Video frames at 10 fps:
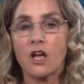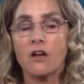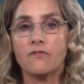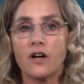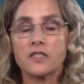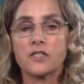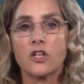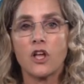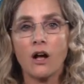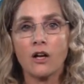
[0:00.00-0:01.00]
versus a
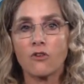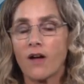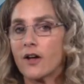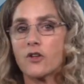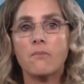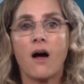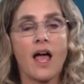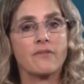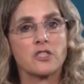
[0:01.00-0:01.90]
younger crowd who might have a